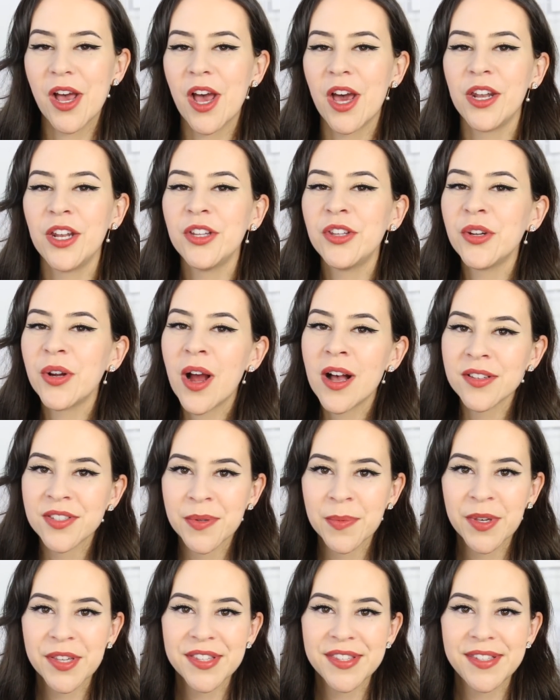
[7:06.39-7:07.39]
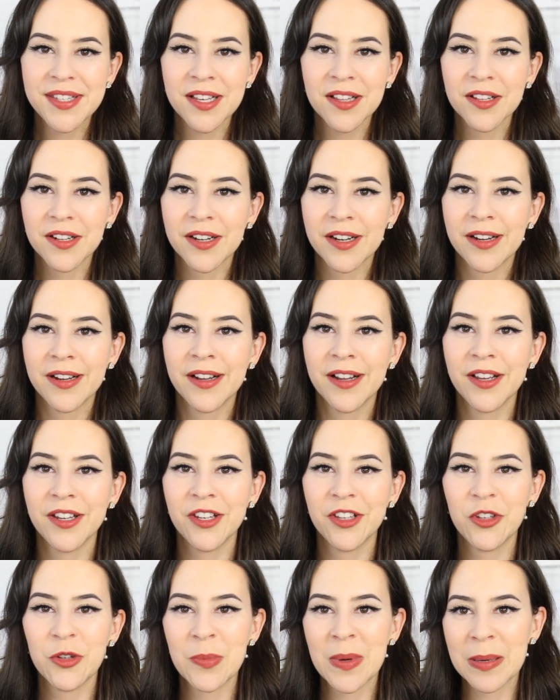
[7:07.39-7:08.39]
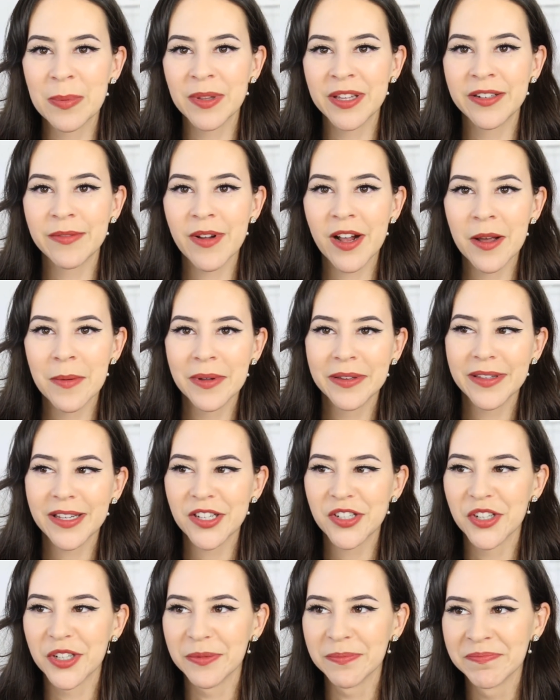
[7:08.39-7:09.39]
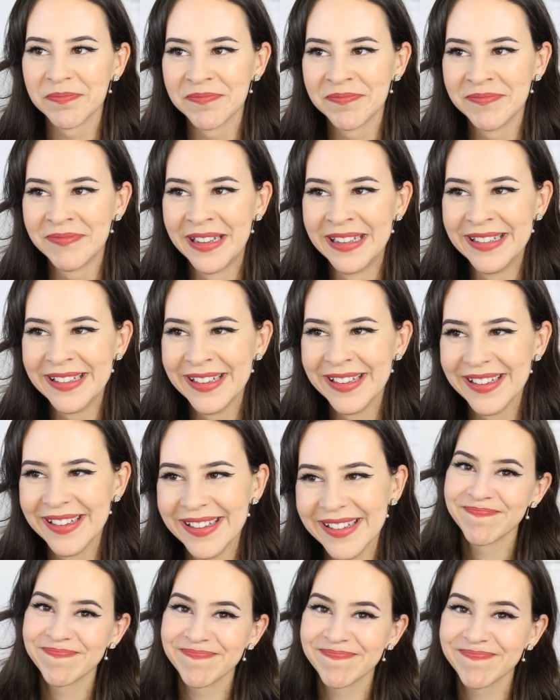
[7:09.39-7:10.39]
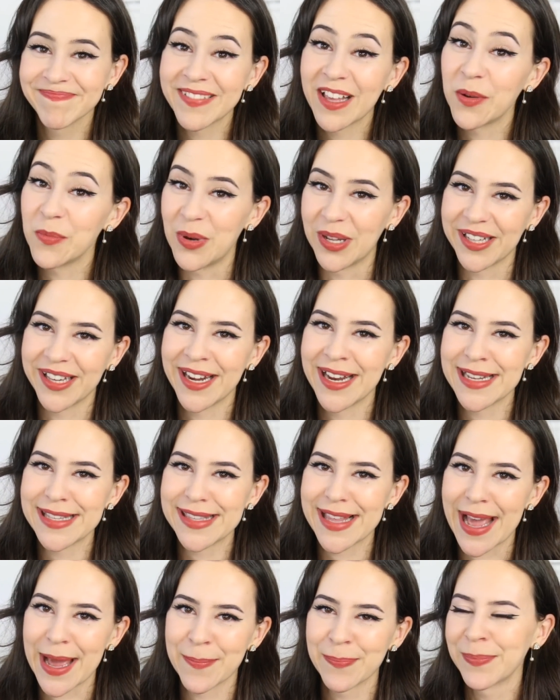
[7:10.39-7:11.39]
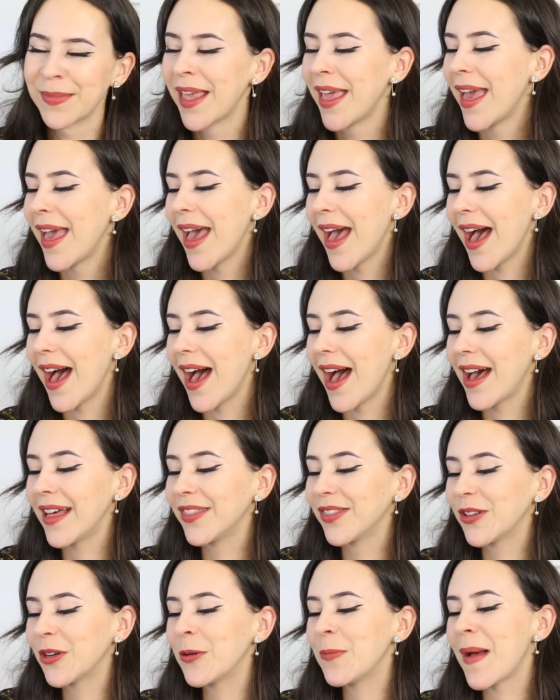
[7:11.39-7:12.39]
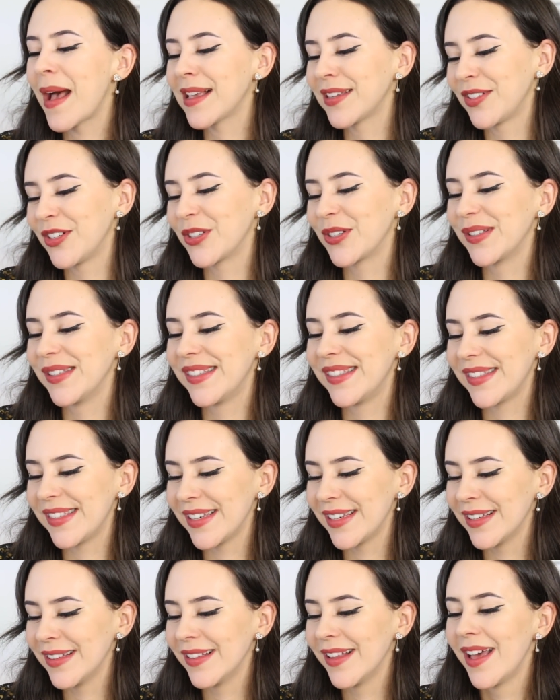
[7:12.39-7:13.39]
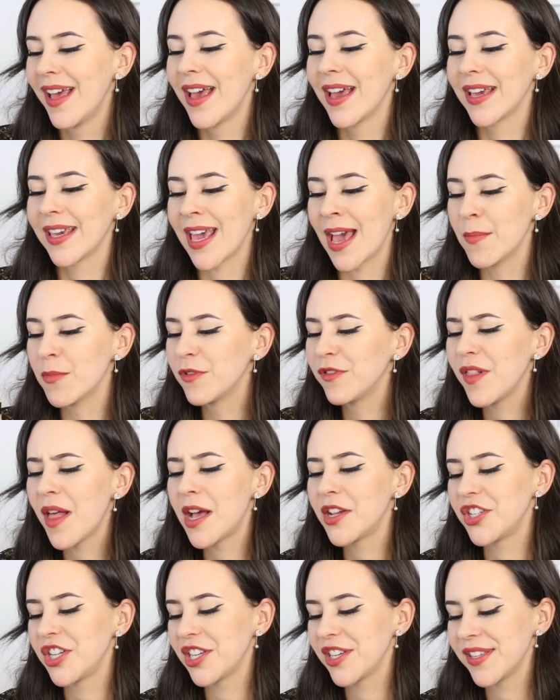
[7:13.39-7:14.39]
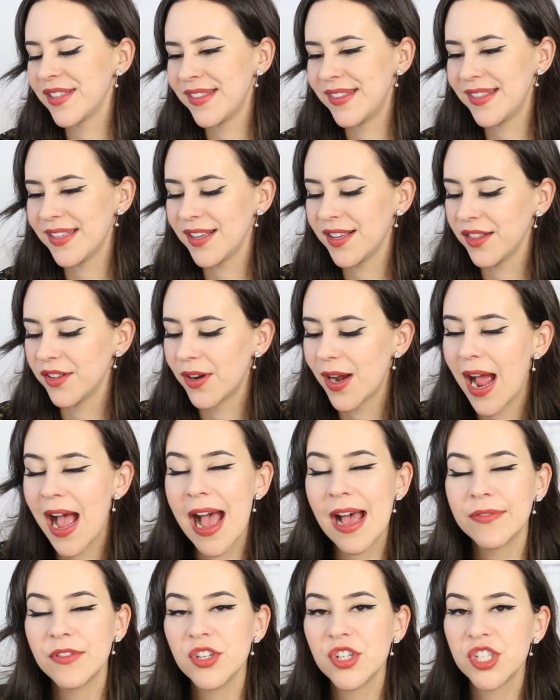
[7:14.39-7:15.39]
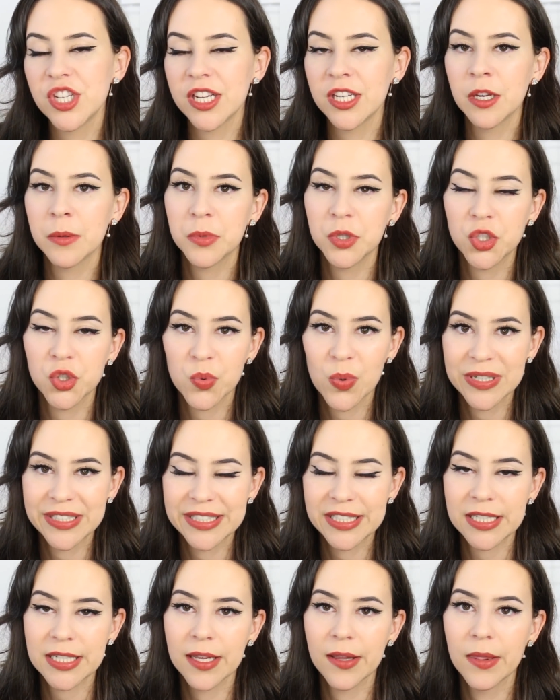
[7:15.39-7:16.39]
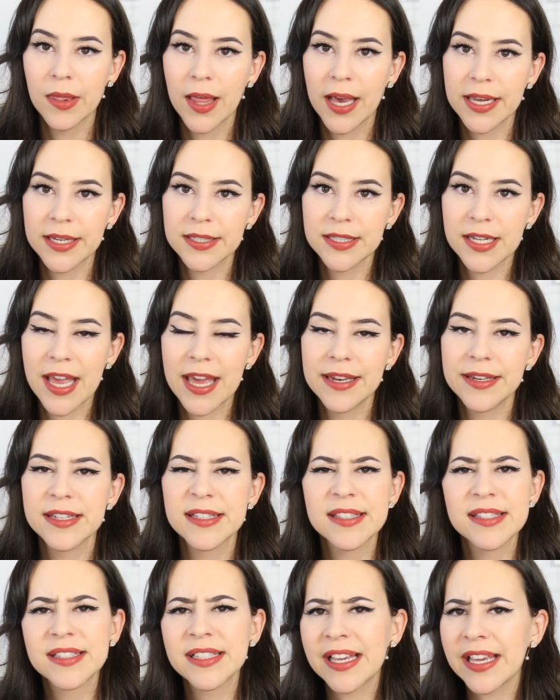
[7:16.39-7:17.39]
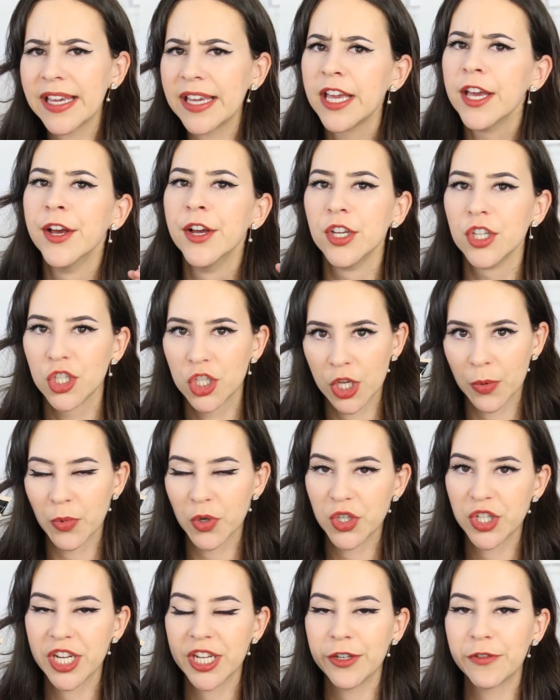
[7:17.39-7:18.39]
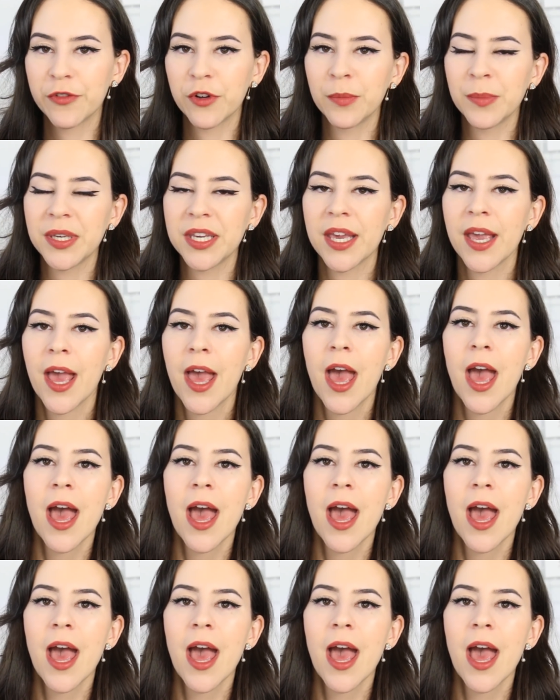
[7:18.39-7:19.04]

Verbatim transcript: Another awesome concealer, another Maybelline recommendation. What can I say? Their Master Conceal Camouflaging Concealer. I have the shade number 20 Light, and this is a summer shade for me.